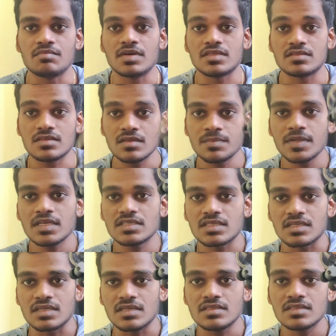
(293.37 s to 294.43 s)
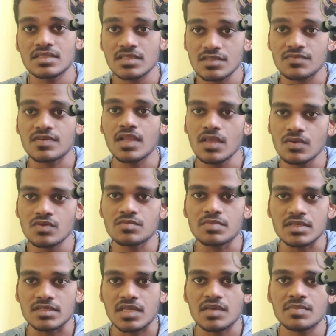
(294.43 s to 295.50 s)
But surprisingly, this has a very good
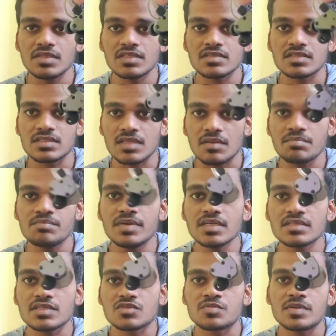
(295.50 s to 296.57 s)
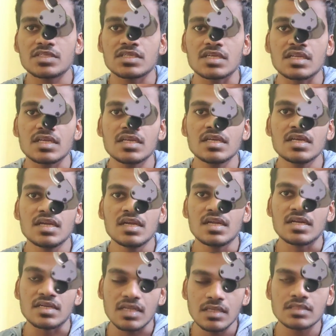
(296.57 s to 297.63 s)
bass. I mean, the sub bass especially
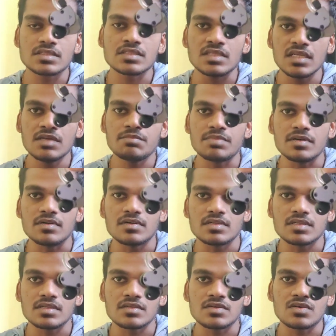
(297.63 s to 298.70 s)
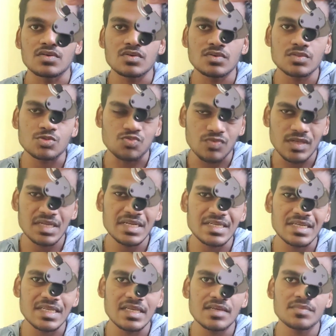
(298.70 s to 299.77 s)
digs deeper. It goes very
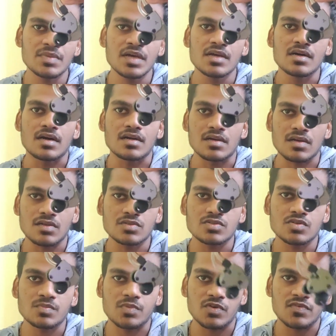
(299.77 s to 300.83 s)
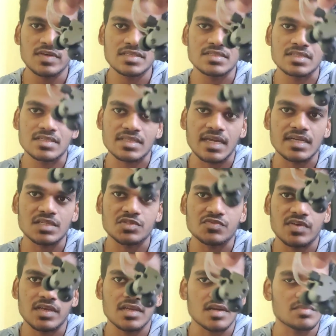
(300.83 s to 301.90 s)
deep and also provides its
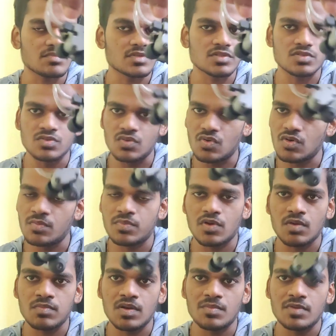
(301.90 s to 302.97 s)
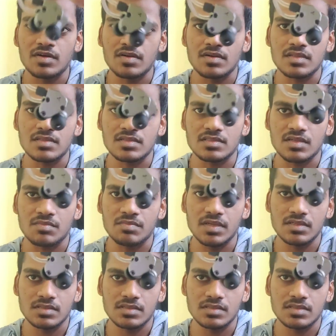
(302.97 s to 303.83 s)
satisfying rumbles, no problem at all in the sub